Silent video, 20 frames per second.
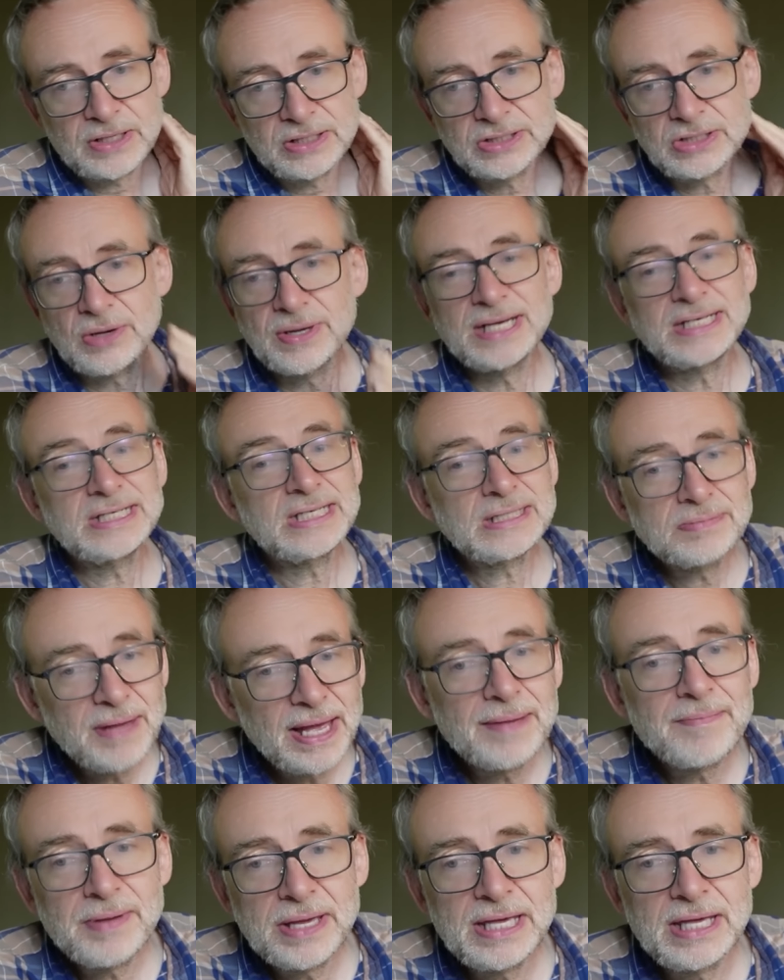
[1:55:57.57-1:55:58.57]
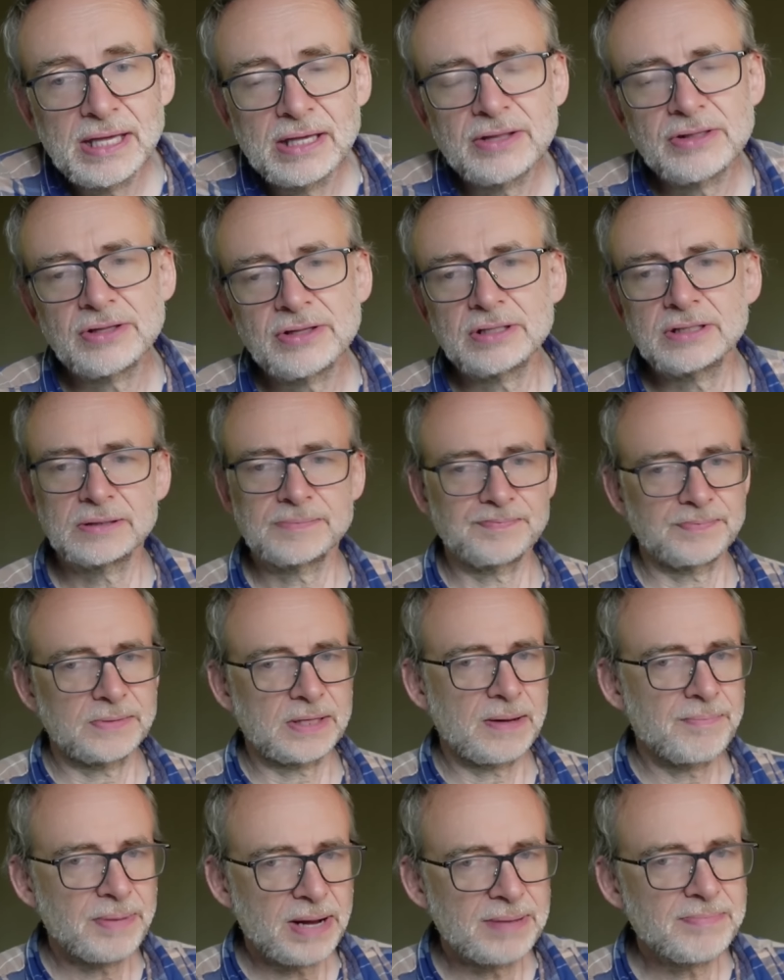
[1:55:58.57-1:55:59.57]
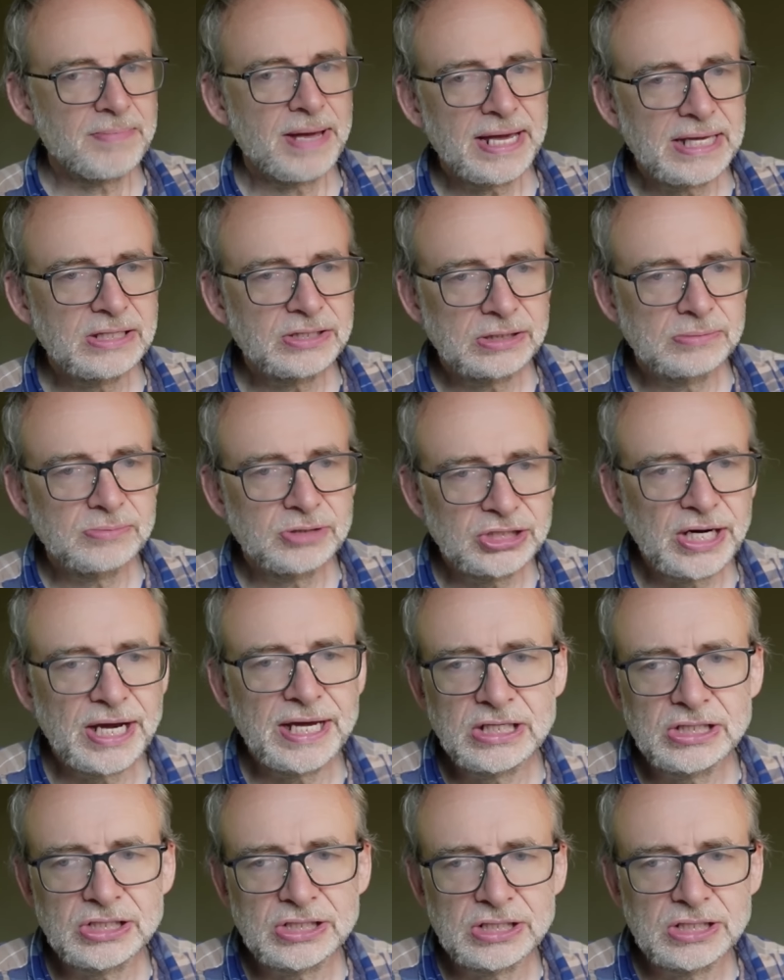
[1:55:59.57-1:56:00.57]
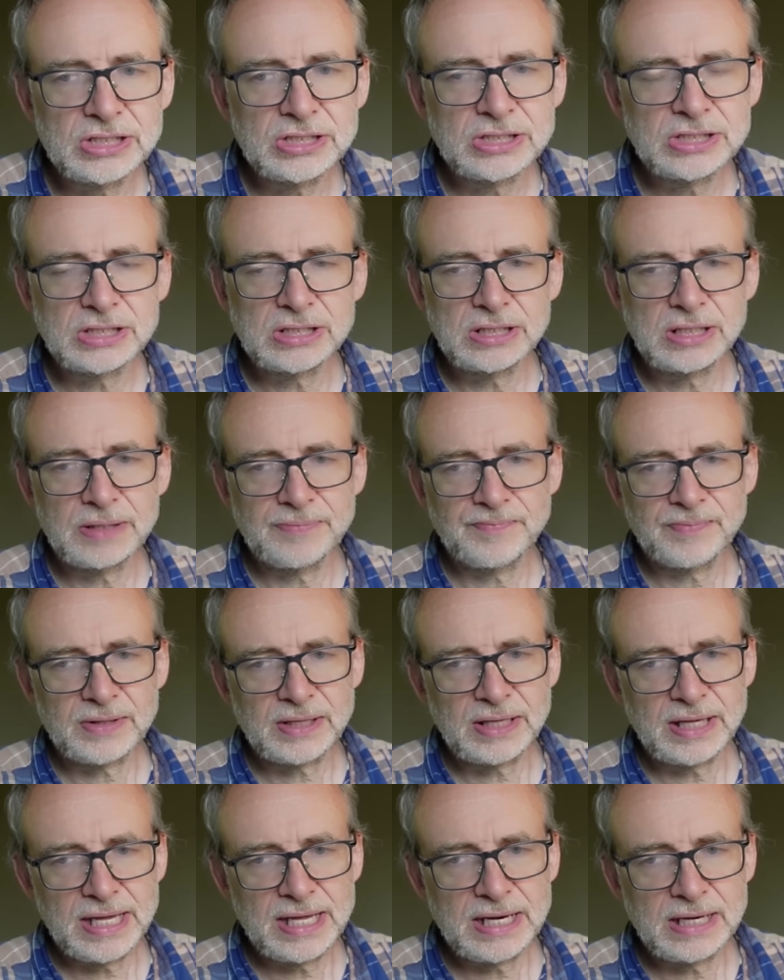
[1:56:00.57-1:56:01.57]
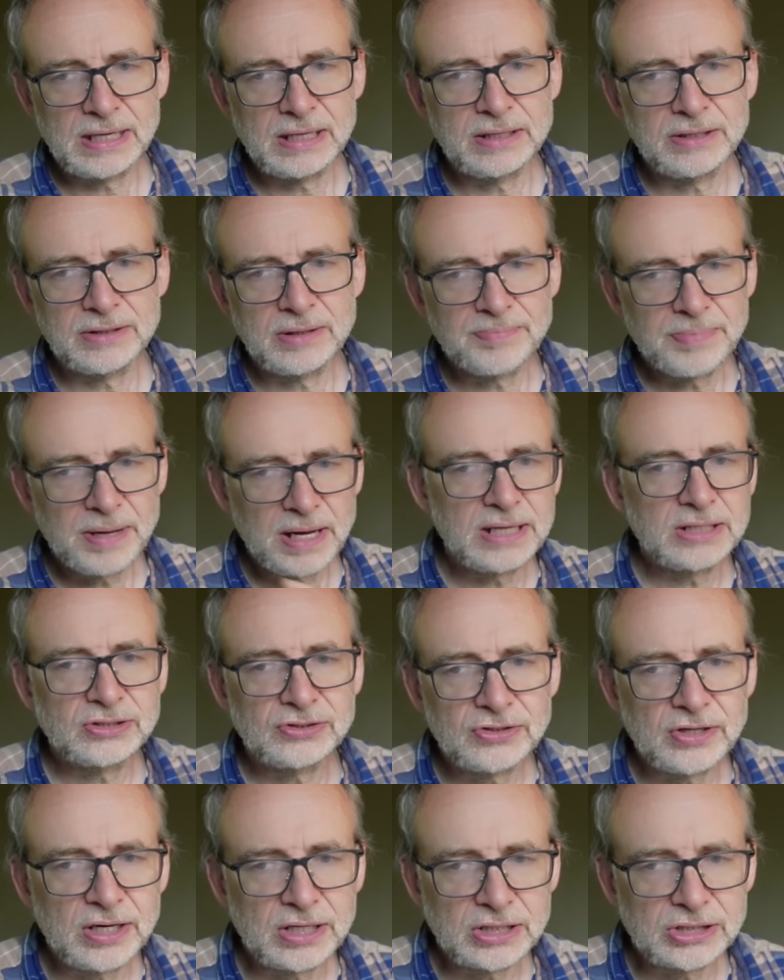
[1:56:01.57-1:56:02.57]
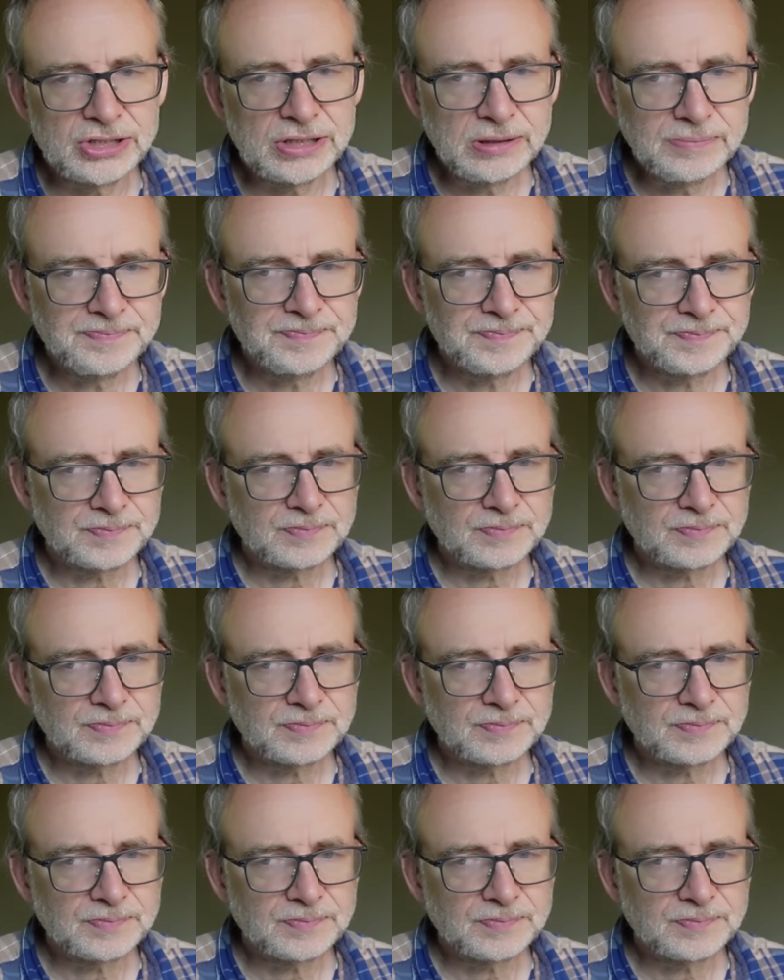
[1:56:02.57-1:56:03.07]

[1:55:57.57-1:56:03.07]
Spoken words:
So it just may be that by making some changes in the power structure,